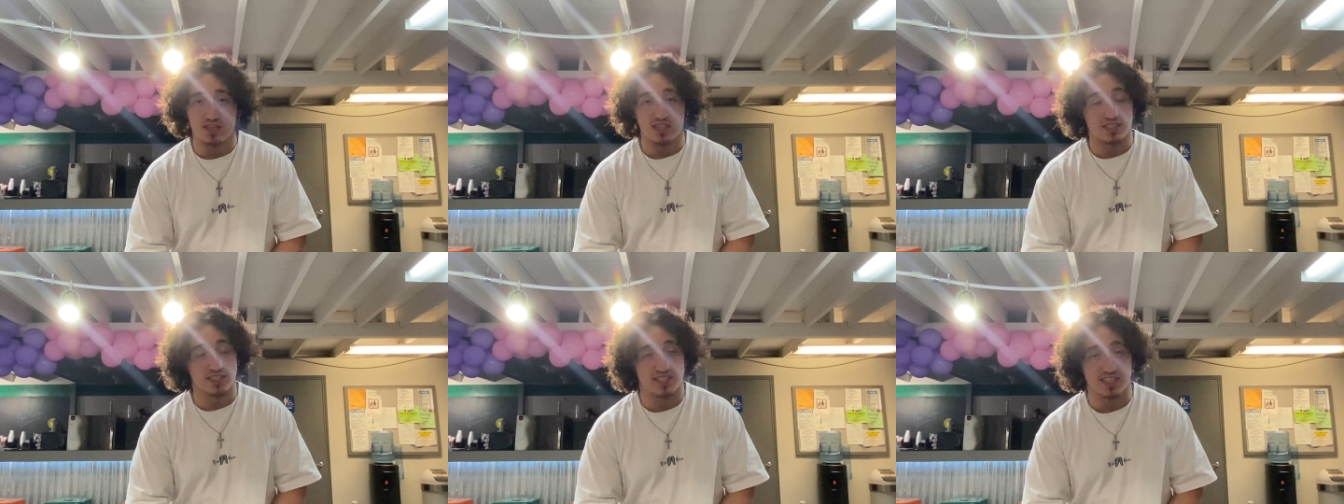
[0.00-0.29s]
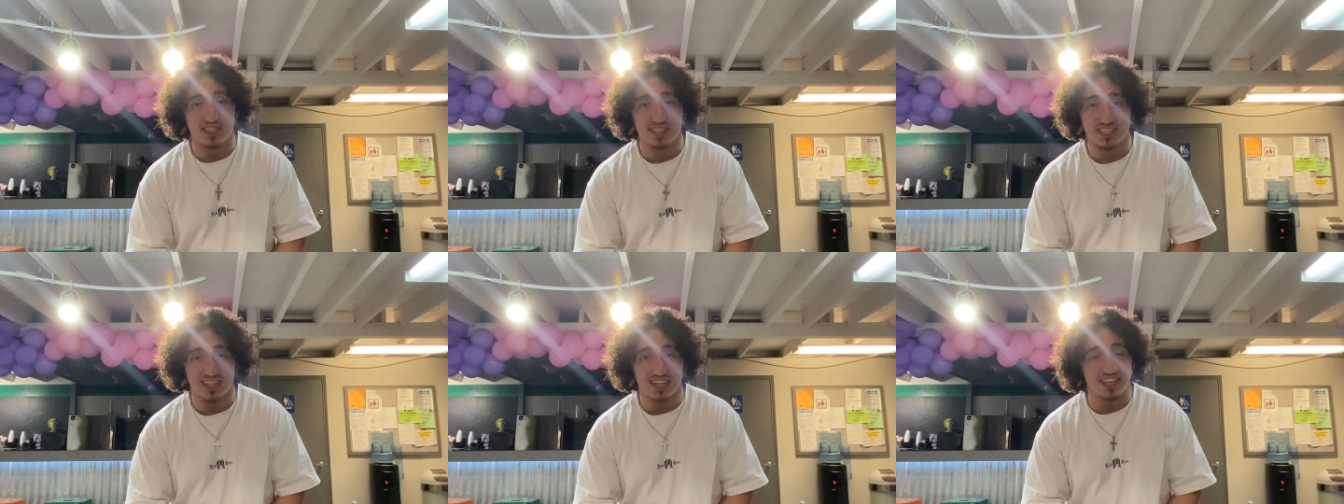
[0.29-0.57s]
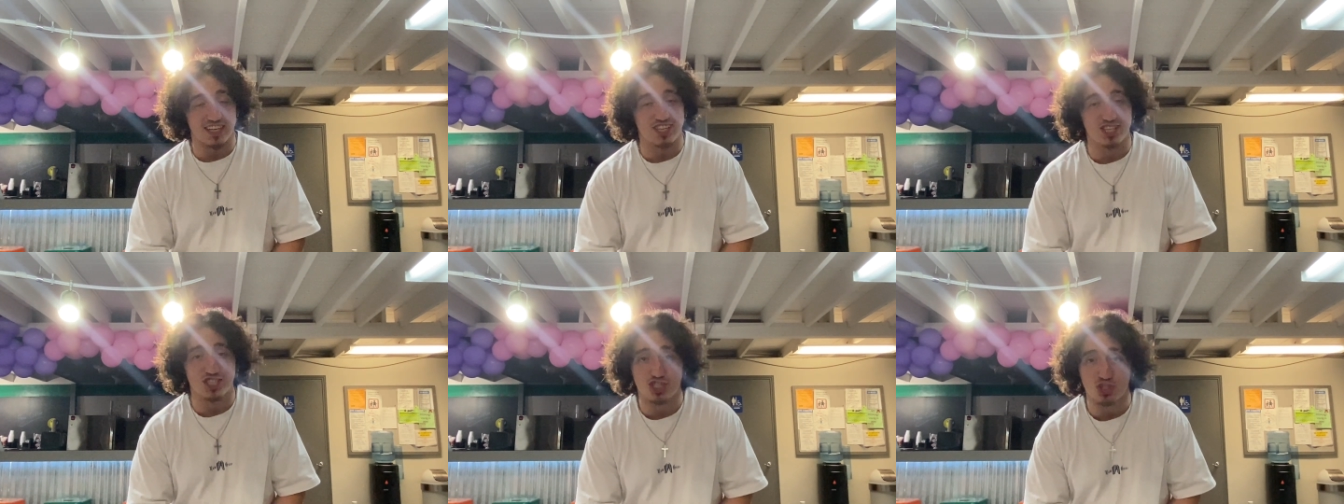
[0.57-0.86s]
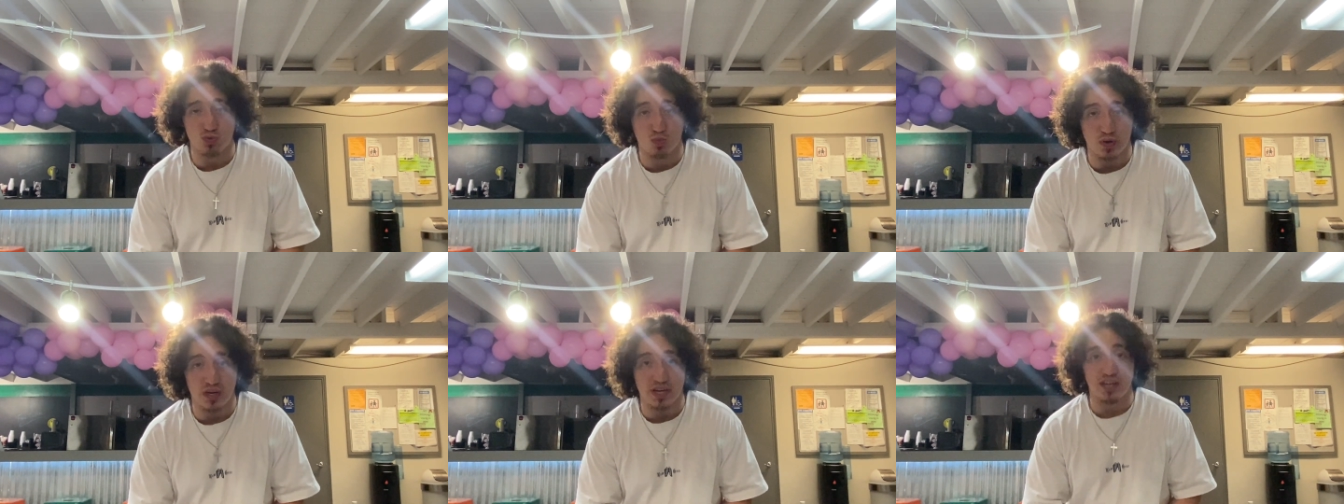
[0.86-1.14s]
consistently each
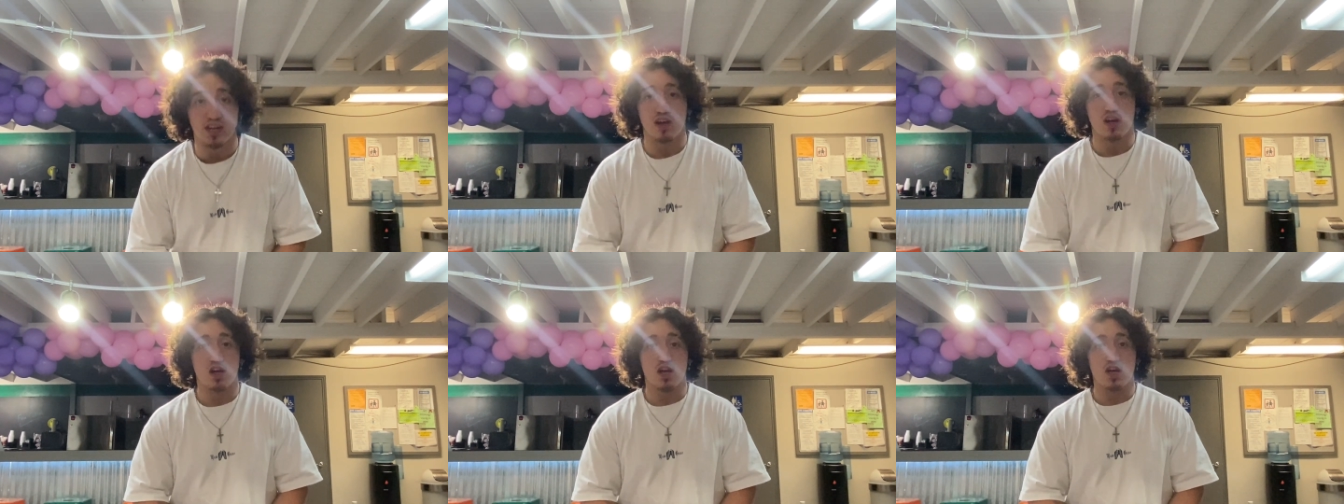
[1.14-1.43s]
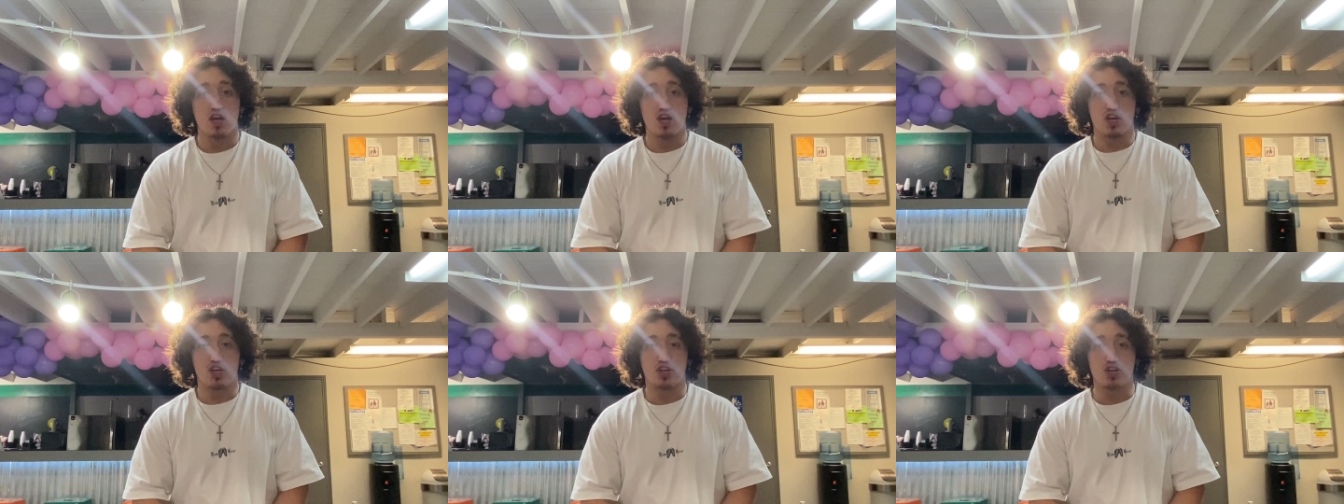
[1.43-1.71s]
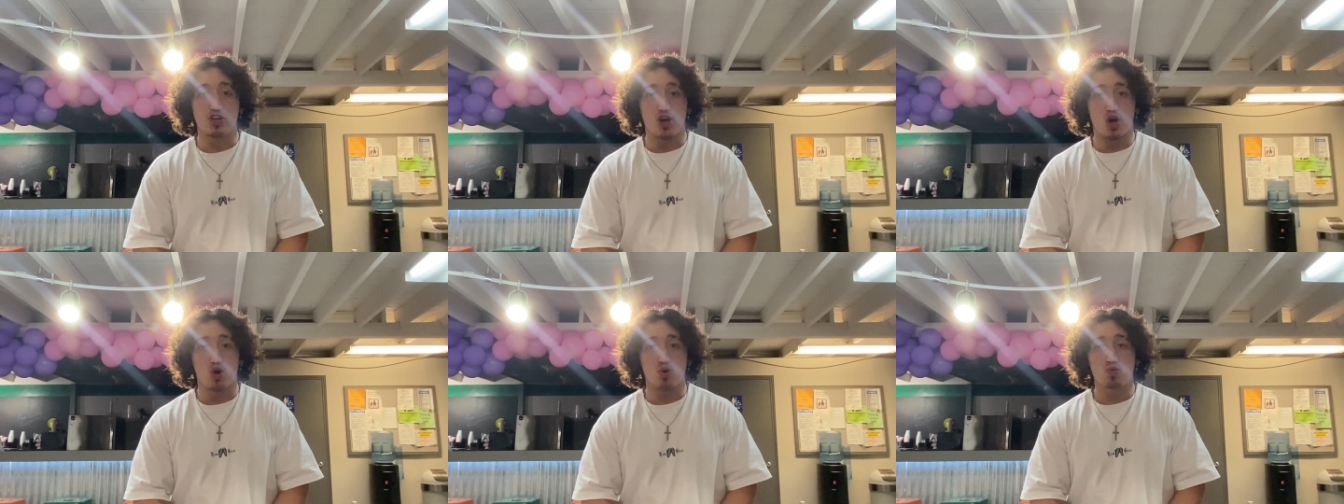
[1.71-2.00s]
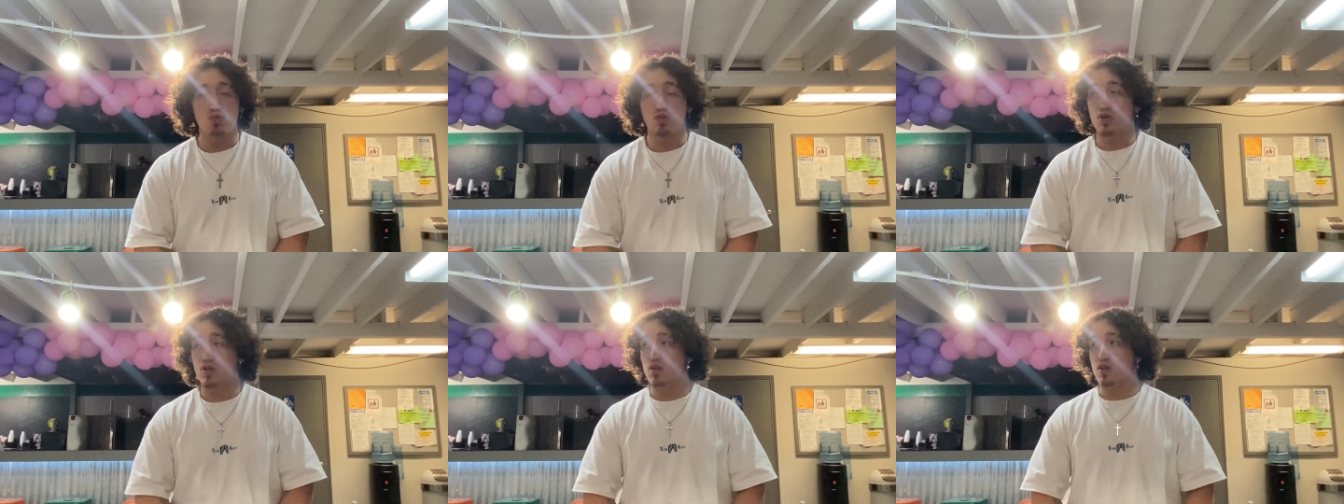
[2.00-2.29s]
week. You know,
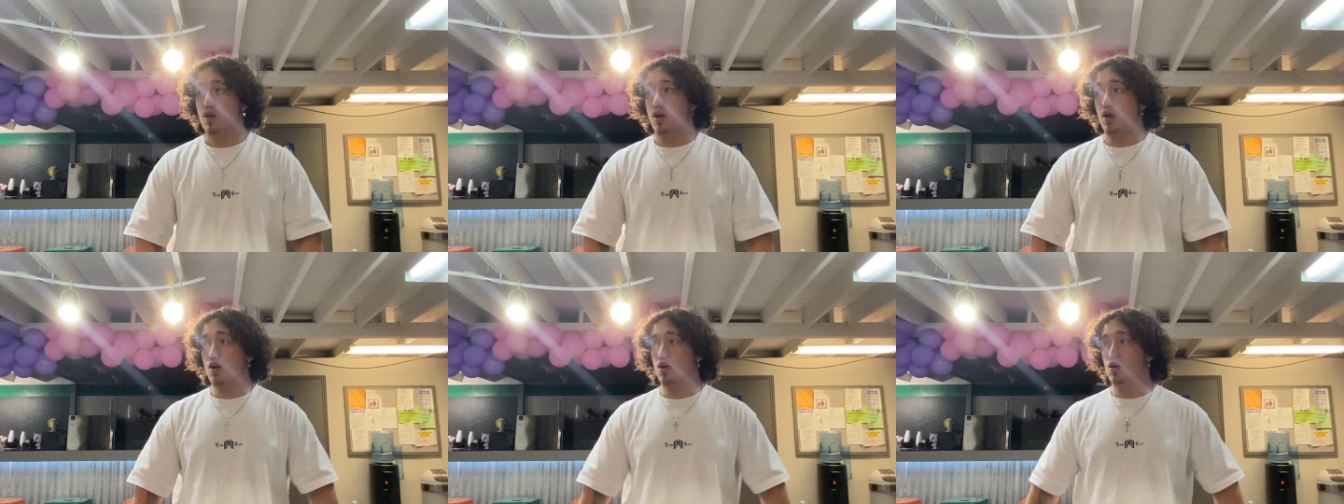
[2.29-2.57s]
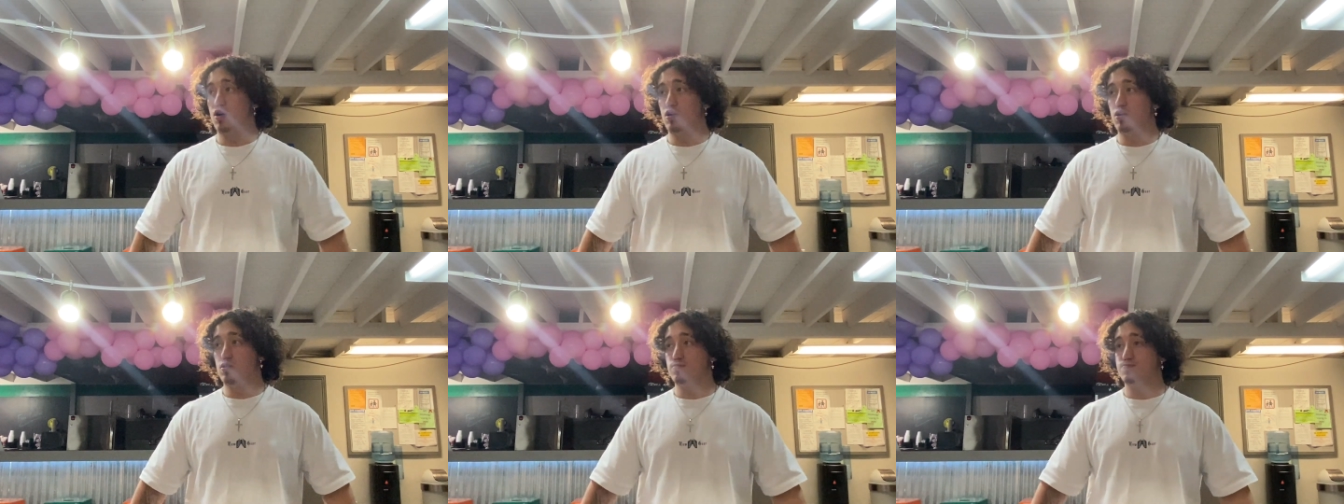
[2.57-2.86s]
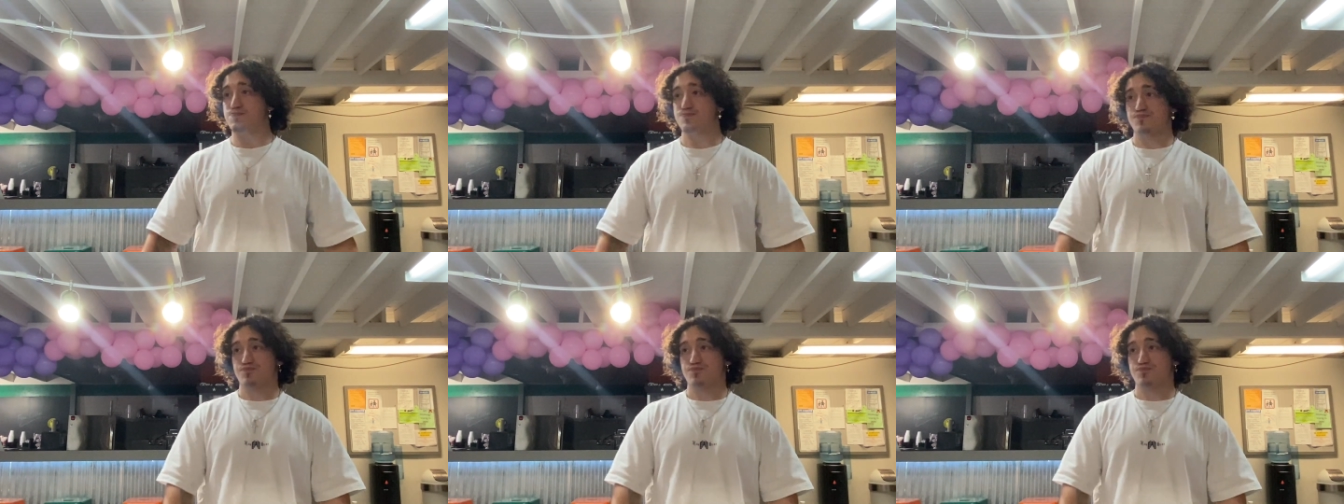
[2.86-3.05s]
um,